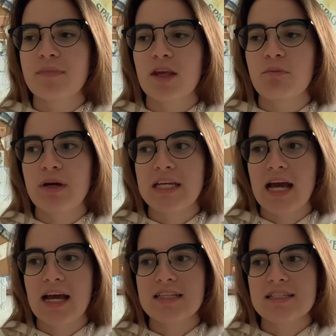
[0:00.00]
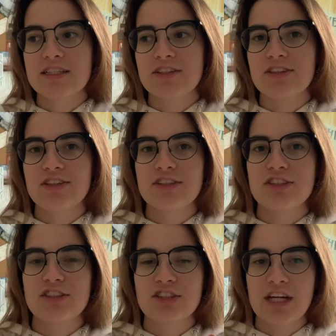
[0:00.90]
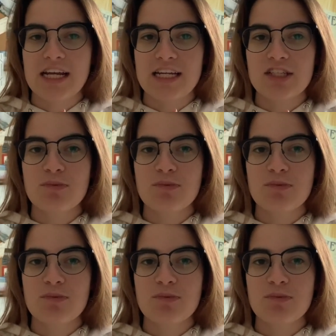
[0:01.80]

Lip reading: But yeah, it's a little strange.